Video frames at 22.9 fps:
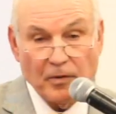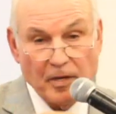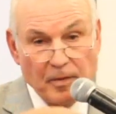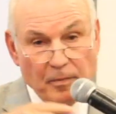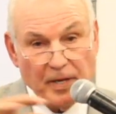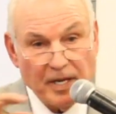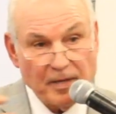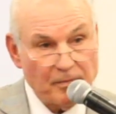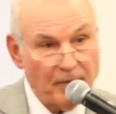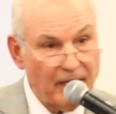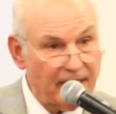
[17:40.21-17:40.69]
We
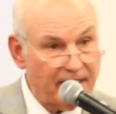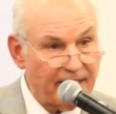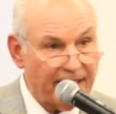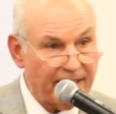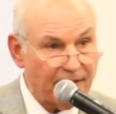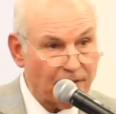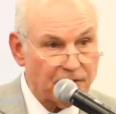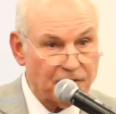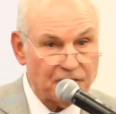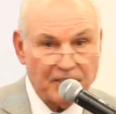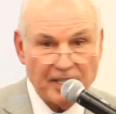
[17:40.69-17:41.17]
meet my
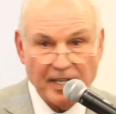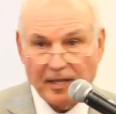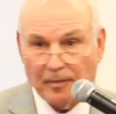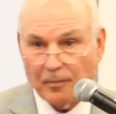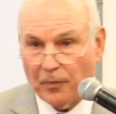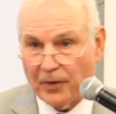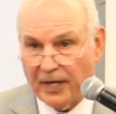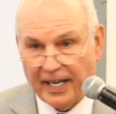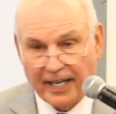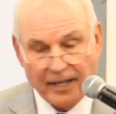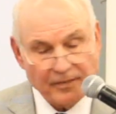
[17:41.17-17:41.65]

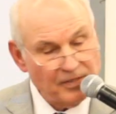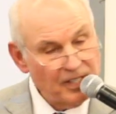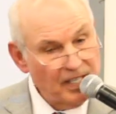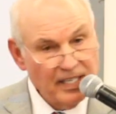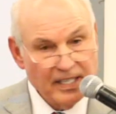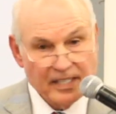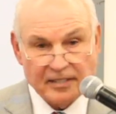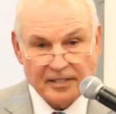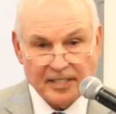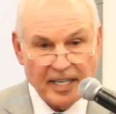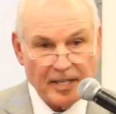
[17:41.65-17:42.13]
dealership. We have
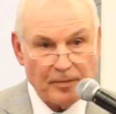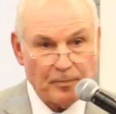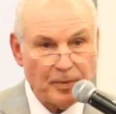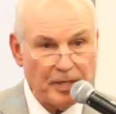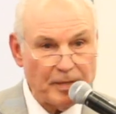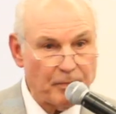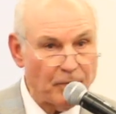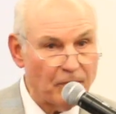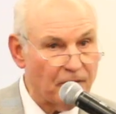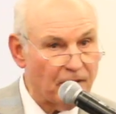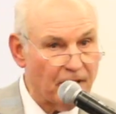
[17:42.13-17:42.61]
10
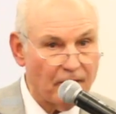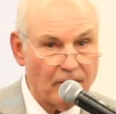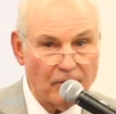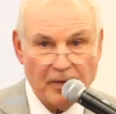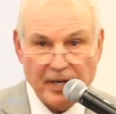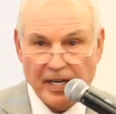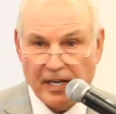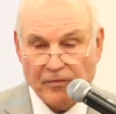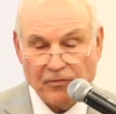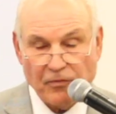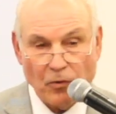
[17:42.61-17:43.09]
people there.
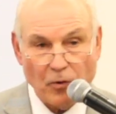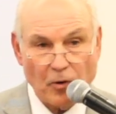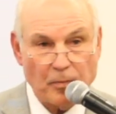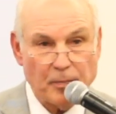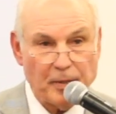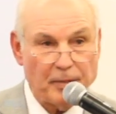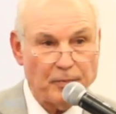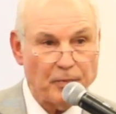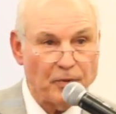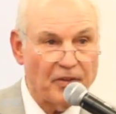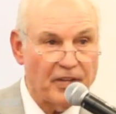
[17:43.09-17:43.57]
We have 4
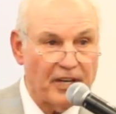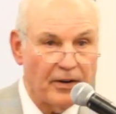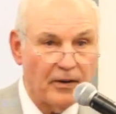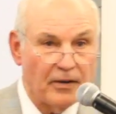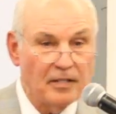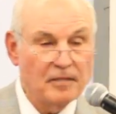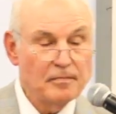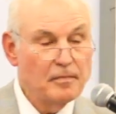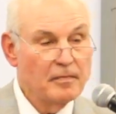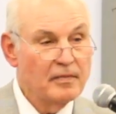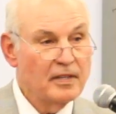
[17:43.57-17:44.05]
people
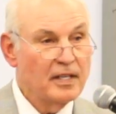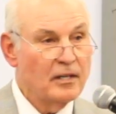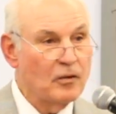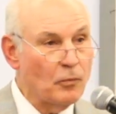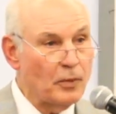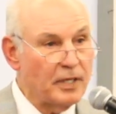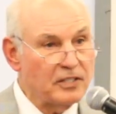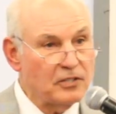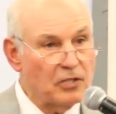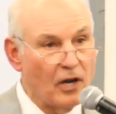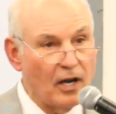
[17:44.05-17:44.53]
there.
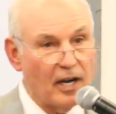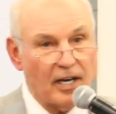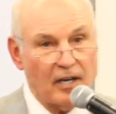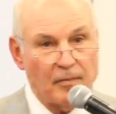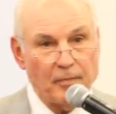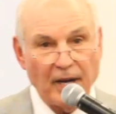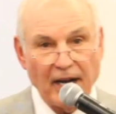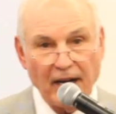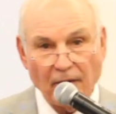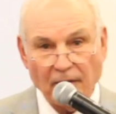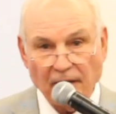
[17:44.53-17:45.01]
We talk
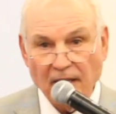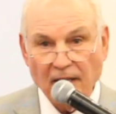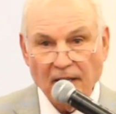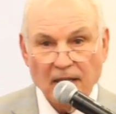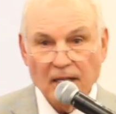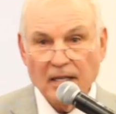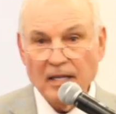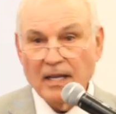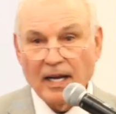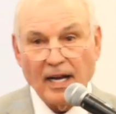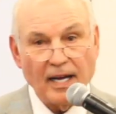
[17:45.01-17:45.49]
about
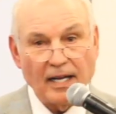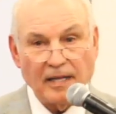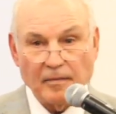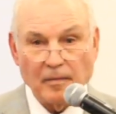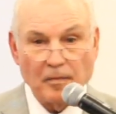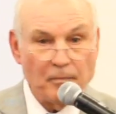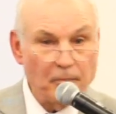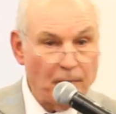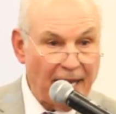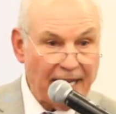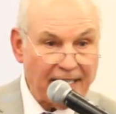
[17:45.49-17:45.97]

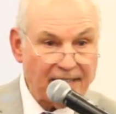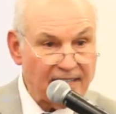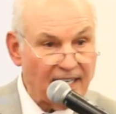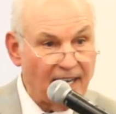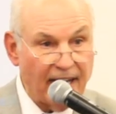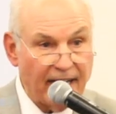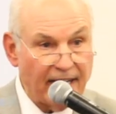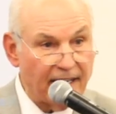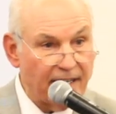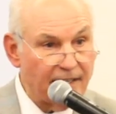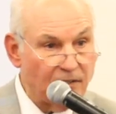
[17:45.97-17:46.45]
Matt
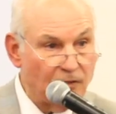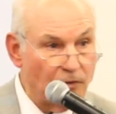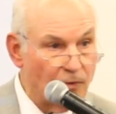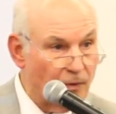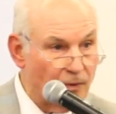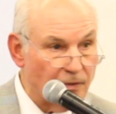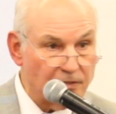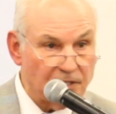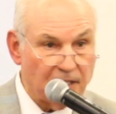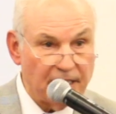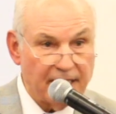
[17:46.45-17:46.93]
Tynan,
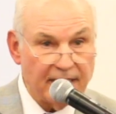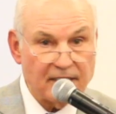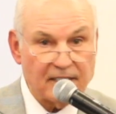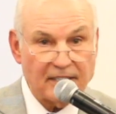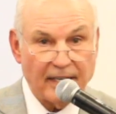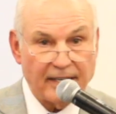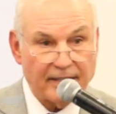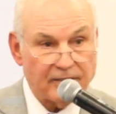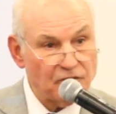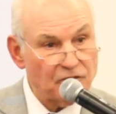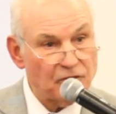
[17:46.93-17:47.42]
who owns a
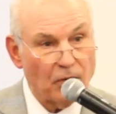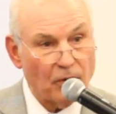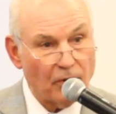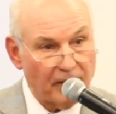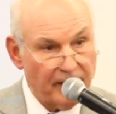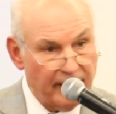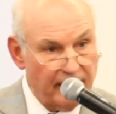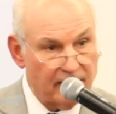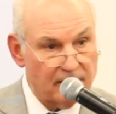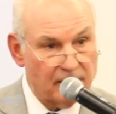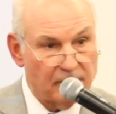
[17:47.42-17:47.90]
Nissan
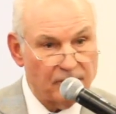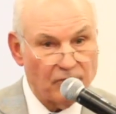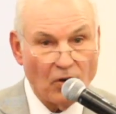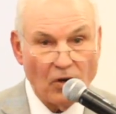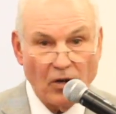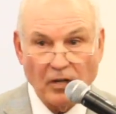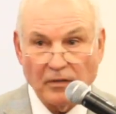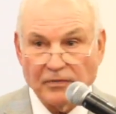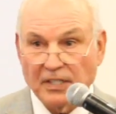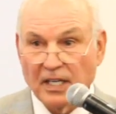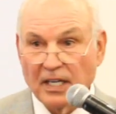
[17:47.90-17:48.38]
store. He's
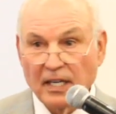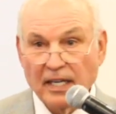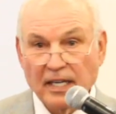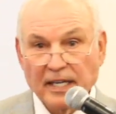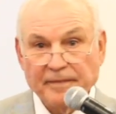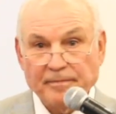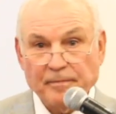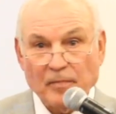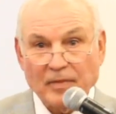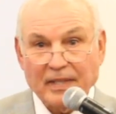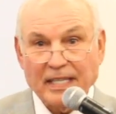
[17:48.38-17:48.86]
involved.
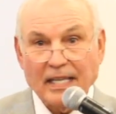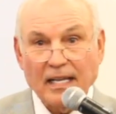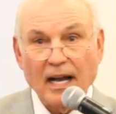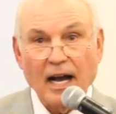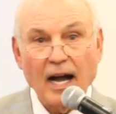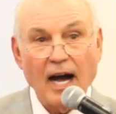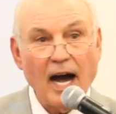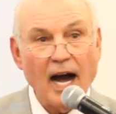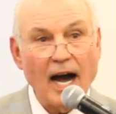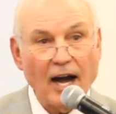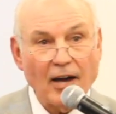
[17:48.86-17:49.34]

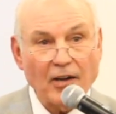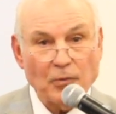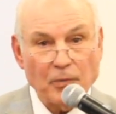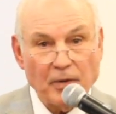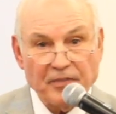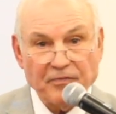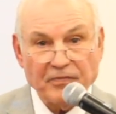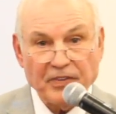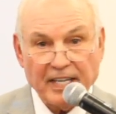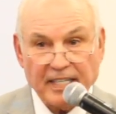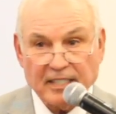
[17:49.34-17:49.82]
How
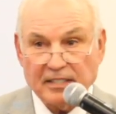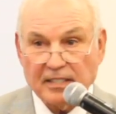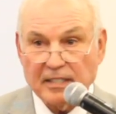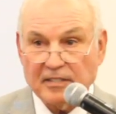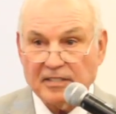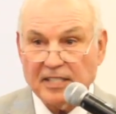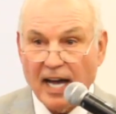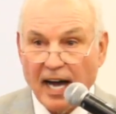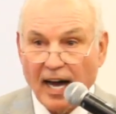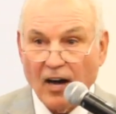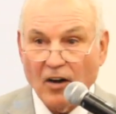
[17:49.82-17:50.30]
do we fix
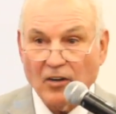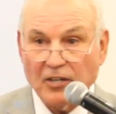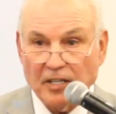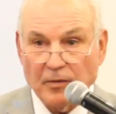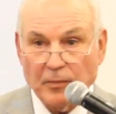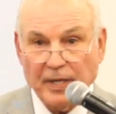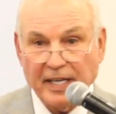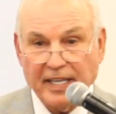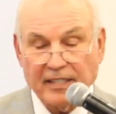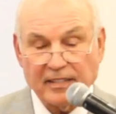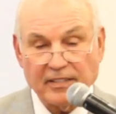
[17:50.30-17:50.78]
this? How
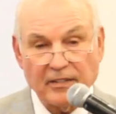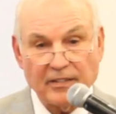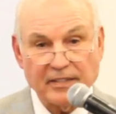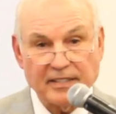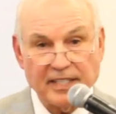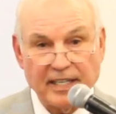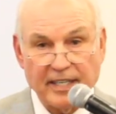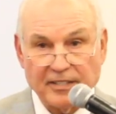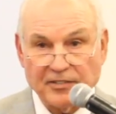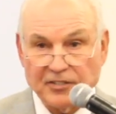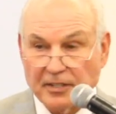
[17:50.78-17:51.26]
can we get their
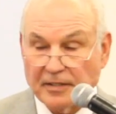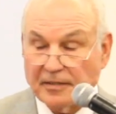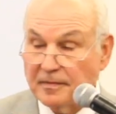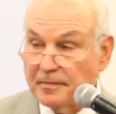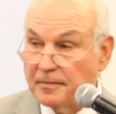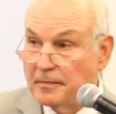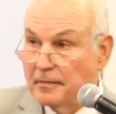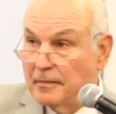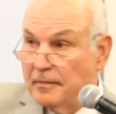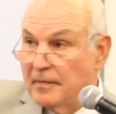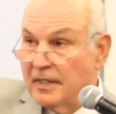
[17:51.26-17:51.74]

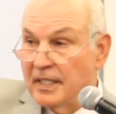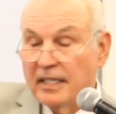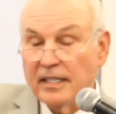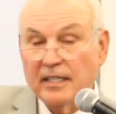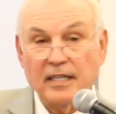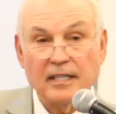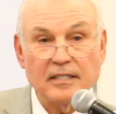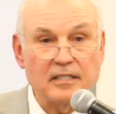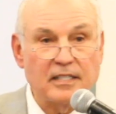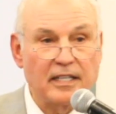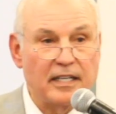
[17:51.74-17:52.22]
attention? He
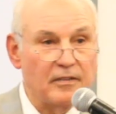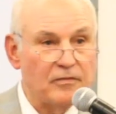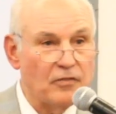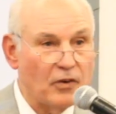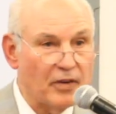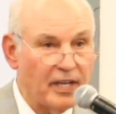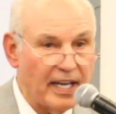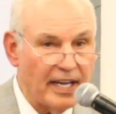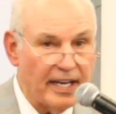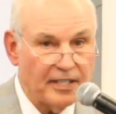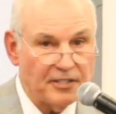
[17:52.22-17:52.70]
does the
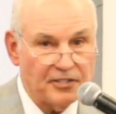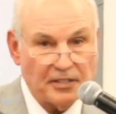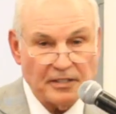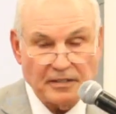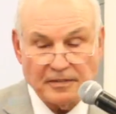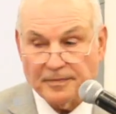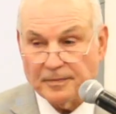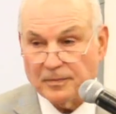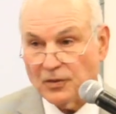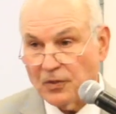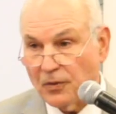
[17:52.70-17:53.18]

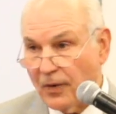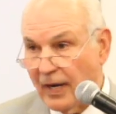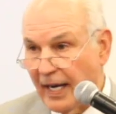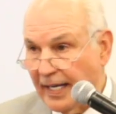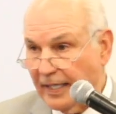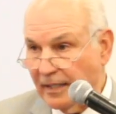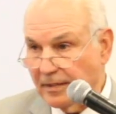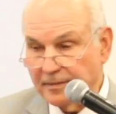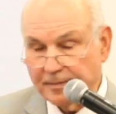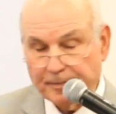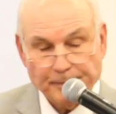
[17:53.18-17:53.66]
invocation,
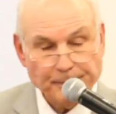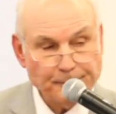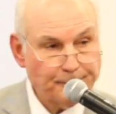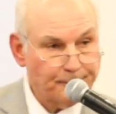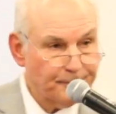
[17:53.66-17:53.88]
right?